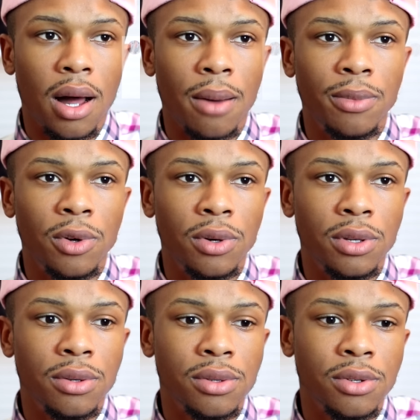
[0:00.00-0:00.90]
I'm
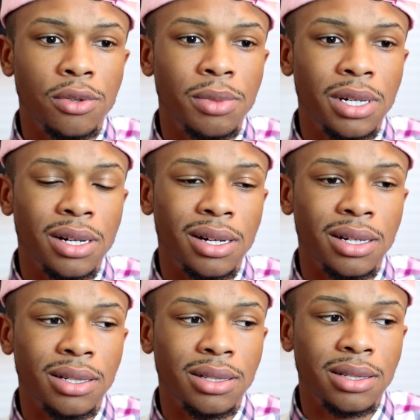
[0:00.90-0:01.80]
doing YouTube
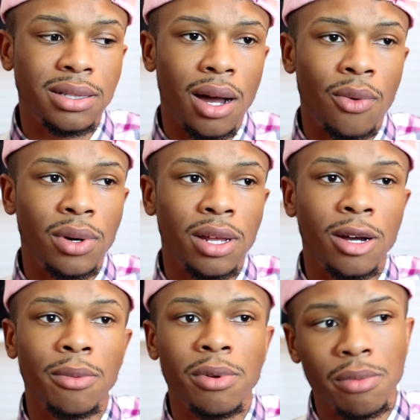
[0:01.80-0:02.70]
because I want to
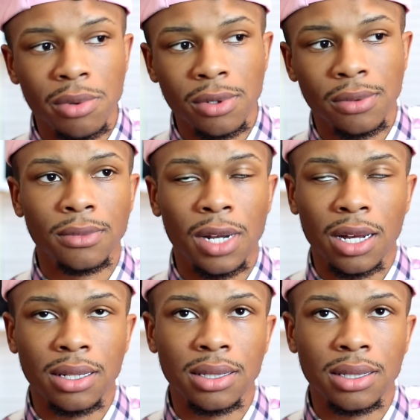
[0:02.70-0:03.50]
help people, like I